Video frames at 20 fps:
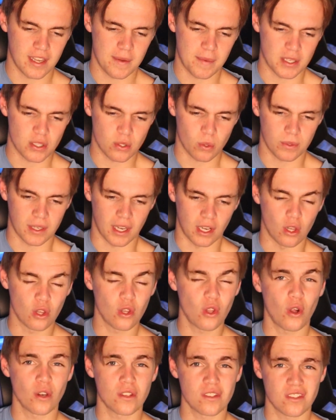I've been sorting out a
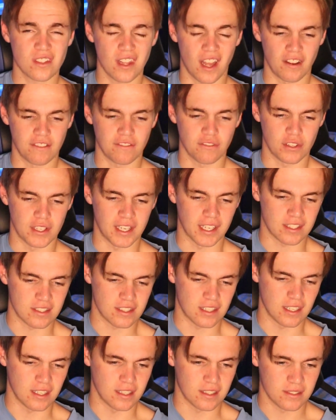lot of stuff for
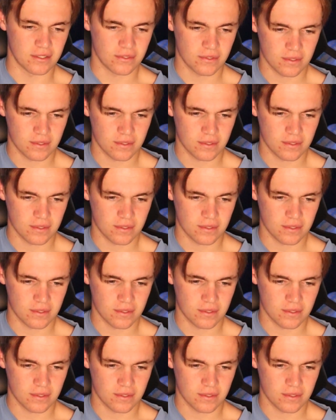next year.